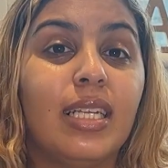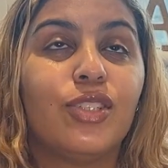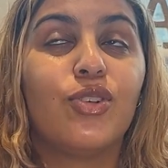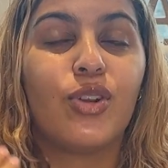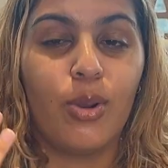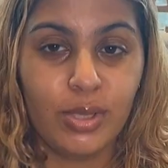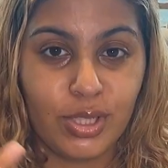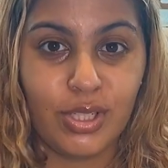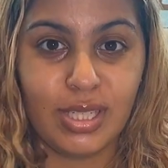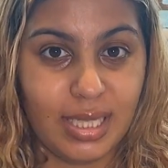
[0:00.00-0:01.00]
To go is
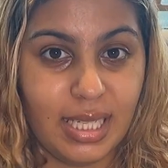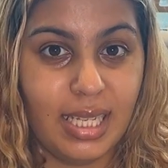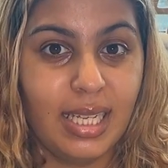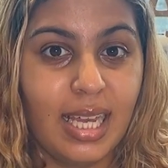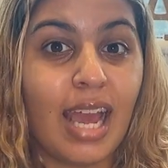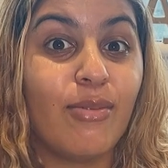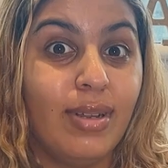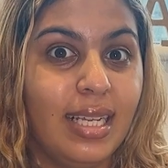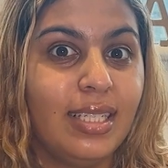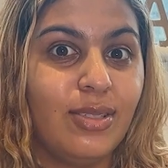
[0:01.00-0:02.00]
to see. I
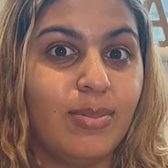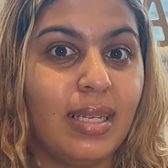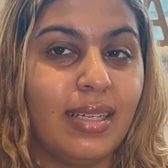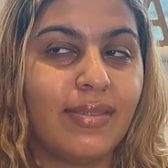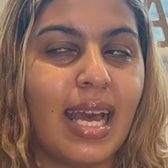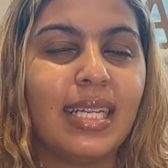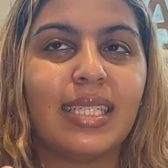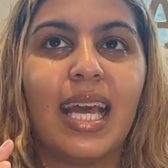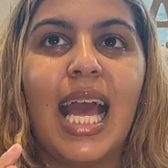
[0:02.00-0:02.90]
really do believe that.